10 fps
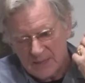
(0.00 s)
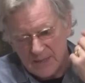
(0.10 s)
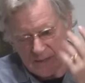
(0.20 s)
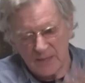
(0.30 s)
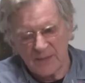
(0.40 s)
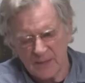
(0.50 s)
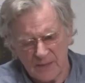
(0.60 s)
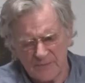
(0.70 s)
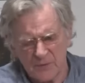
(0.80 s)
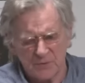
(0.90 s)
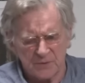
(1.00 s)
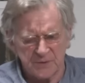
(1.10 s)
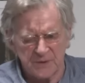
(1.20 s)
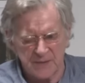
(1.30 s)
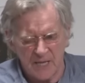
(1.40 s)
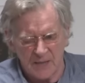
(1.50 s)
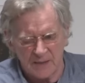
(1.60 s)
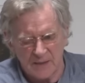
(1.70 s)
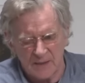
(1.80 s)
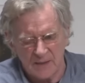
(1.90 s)
And I think I've told you on
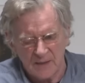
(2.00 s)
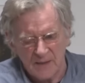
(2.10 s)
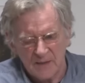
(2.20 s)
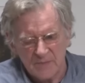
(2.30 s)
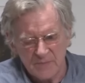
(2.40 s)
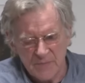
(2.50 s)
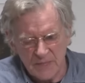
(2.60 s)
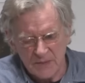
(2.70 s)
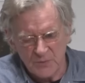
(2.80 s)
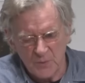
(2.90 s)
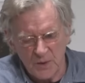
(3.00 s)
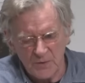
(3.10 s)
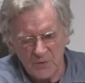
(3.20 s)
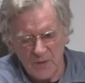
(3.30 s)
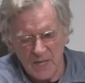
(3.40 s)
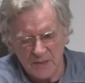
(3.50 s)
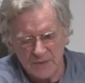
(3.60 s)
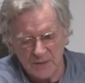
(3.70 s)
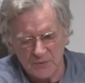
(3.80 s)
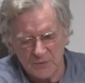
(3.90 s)
Tathagata, means one who
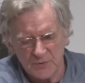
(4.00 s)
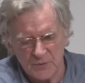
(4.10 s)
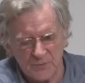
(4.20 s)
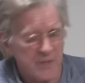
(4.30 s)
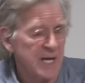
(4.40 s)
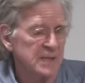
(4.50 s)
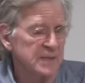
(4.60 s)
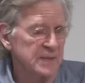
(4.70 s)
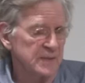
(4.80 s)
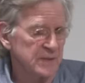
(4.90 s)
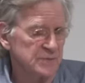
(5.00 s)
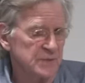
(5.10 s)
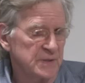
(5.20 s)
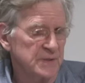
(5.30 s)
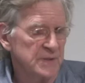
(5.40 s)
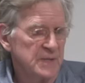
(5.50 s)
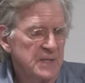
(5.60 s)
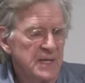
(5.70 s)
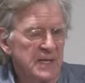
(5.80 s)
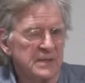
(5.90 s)
has understood reality, actually.
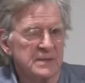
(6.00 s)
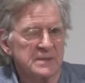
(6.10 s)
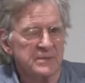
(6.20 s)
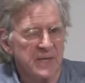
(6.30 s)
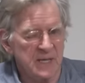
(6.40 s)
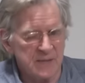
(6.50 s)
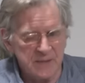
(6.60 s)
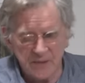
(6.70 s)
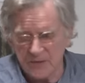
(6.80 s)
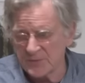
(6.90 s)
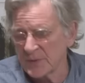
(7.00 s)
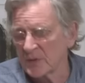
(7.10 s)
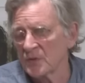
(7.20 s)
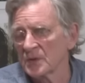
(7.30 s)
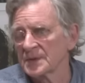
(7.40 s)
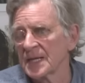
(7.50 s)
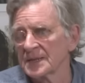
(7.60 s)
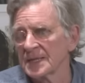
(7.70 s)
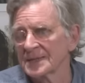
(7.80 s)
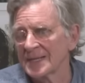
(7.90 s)
And the reality here is being called
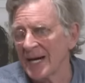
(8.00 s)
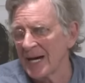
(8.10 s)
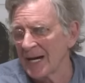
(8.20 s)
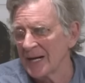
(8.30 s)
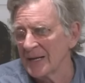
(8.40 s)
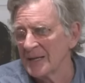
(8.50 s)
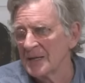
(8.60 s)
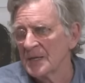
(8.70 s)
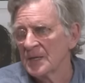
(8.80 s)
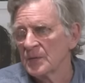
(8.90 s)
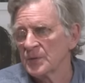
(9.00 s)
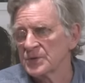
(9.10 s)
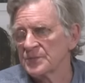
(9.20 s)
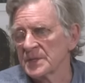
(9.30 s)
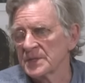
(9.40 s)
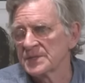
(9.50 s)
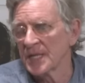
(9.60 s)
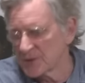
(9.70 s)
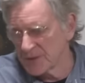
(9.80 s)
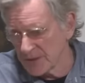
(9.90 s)
tatata, which means
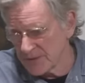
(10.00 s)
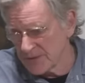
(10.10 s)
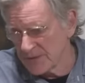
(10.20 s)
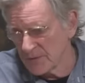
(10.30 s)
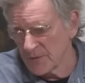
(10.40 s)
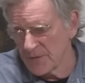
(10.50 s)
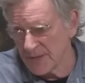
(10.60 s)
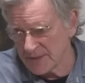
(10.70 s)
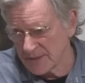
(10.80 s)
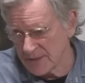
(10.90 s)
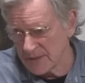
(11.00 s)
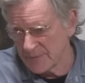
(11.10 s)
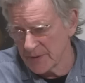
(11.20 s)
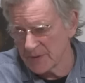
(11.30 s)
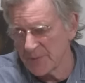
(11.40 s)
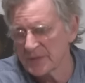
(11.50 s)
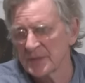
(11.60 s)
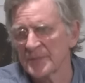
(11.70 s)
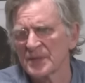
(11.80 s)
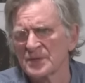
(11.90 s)
suchness or thusness, but
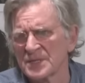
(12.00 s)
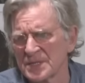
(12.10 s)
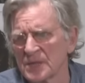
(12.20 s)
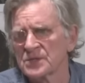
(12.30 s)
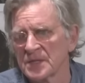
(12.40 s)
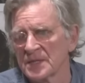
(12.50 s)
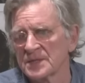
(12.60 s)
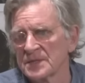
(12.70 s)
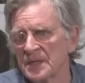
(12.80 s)
especially better is suchness.